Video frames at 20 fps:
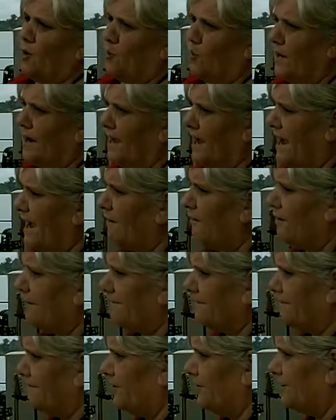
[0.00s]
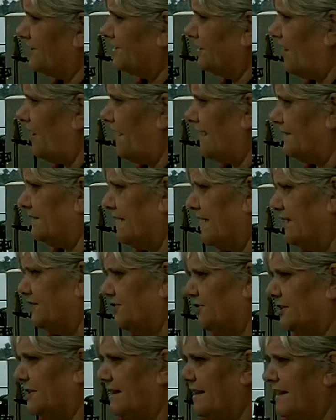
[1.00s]
We are of the First Light
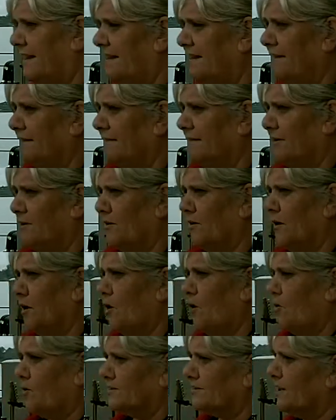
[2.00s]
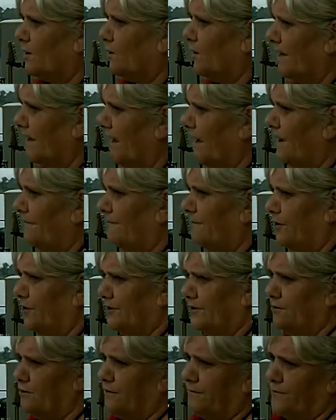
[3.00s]
Nation here, so we are
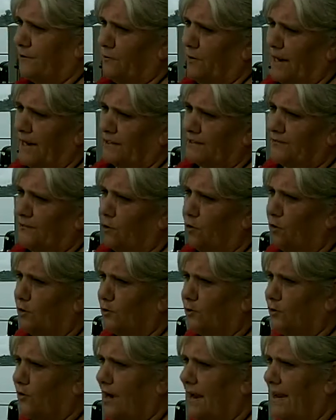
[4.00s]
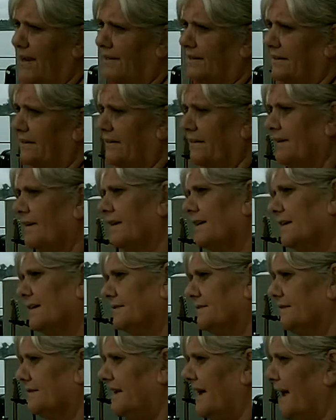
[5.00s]
first off the ranks for all trade.
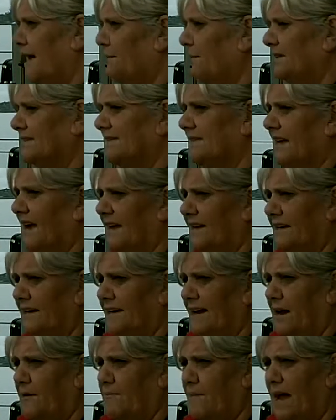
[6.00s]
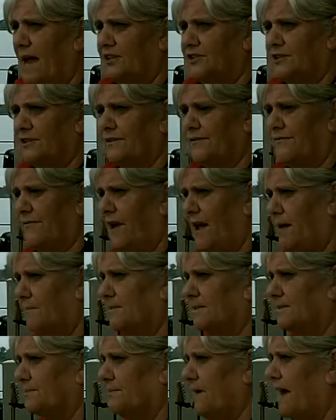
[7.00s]
Today we started our march at the
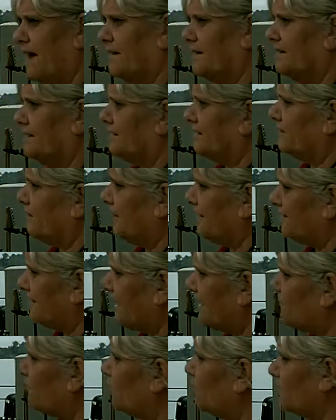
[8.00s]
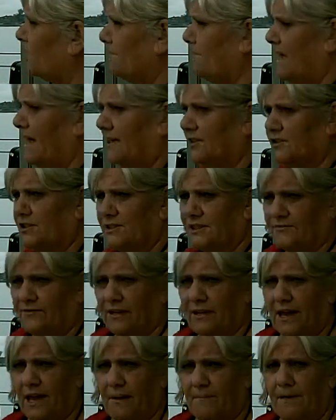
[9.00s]
Farmers Market, and I thank all the marchers
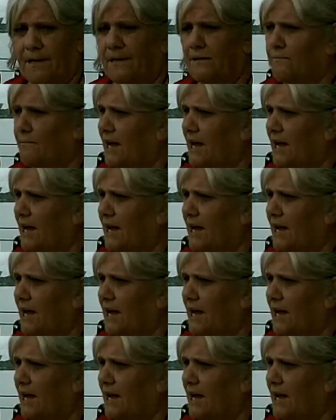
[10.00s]
for coming and